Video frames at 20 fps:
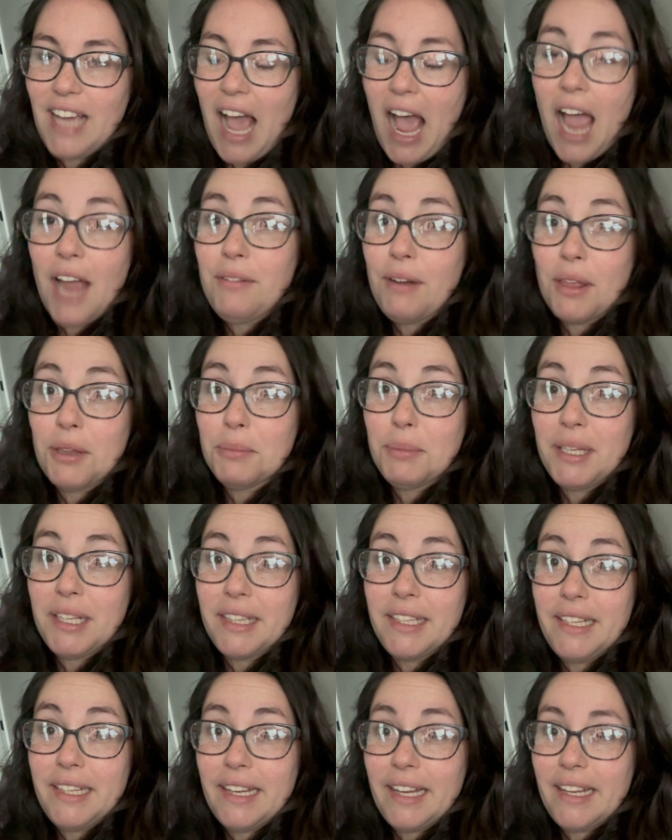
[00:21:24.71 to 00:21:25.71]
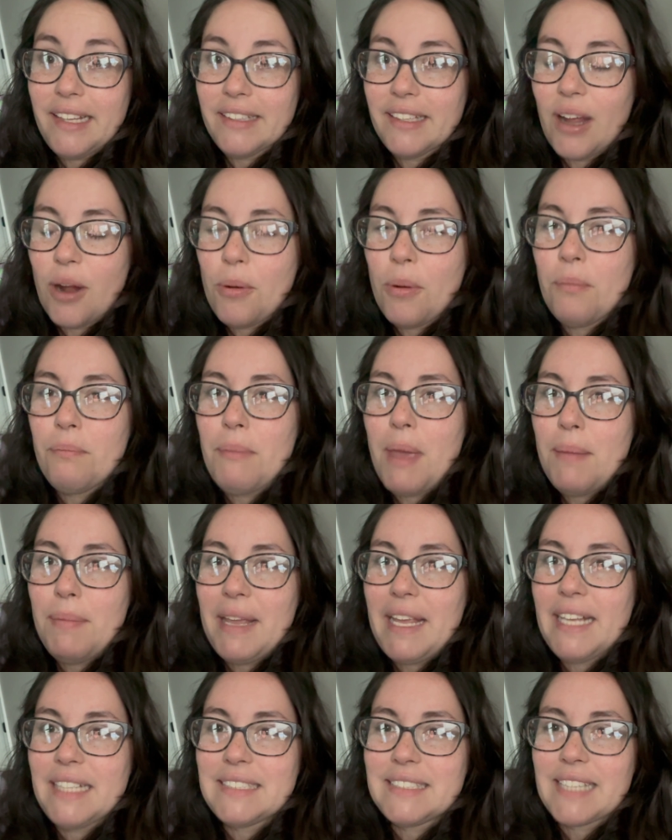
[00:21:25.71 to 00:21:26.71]
I'd rather be cleaning. Or
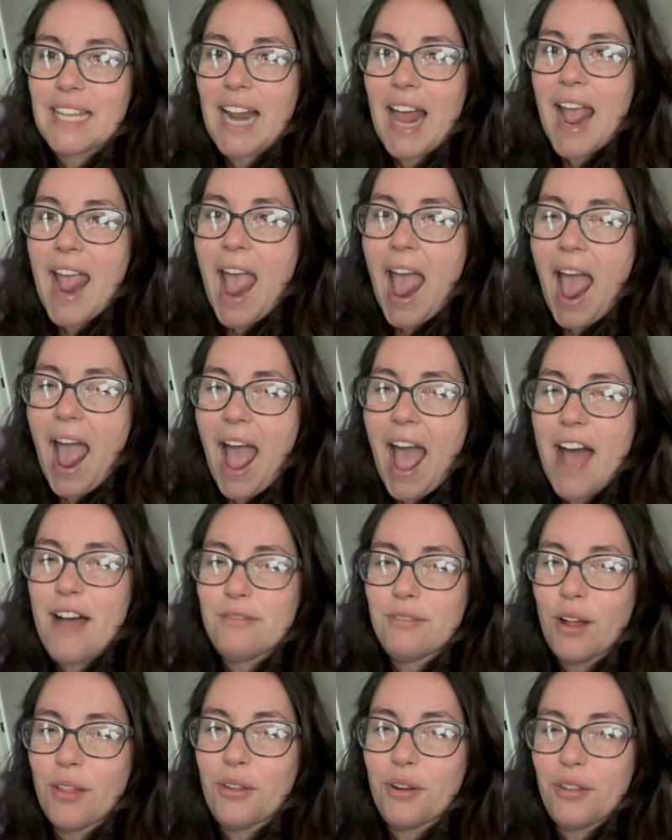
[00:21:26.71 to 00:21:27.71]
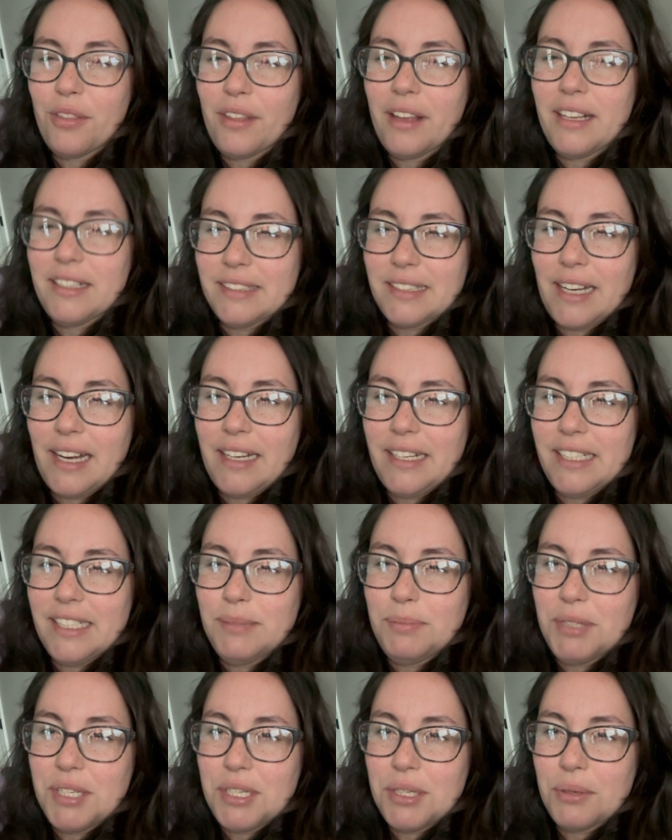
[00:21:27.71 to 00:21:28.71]
maybe it's that I have other things that I need to
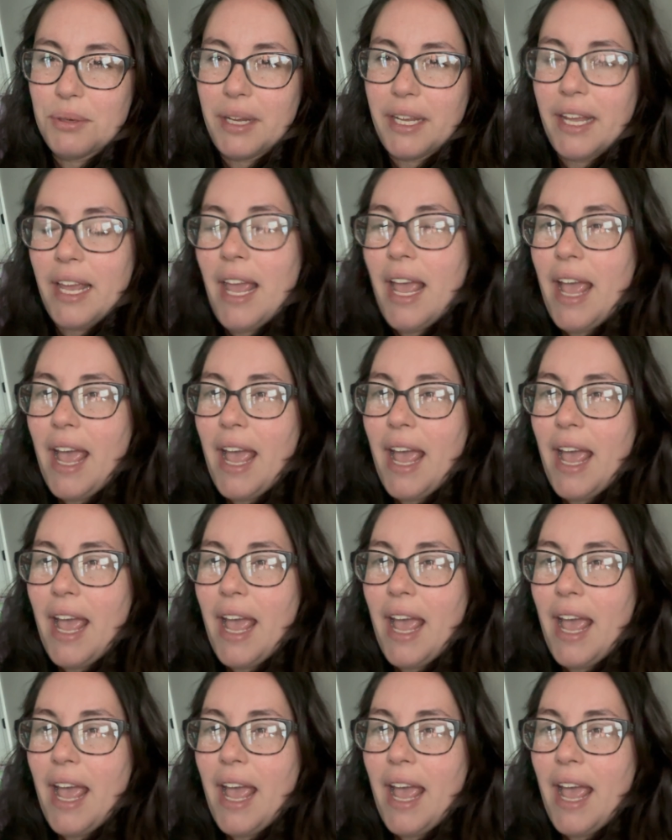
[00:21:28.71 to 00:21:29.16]
be doing,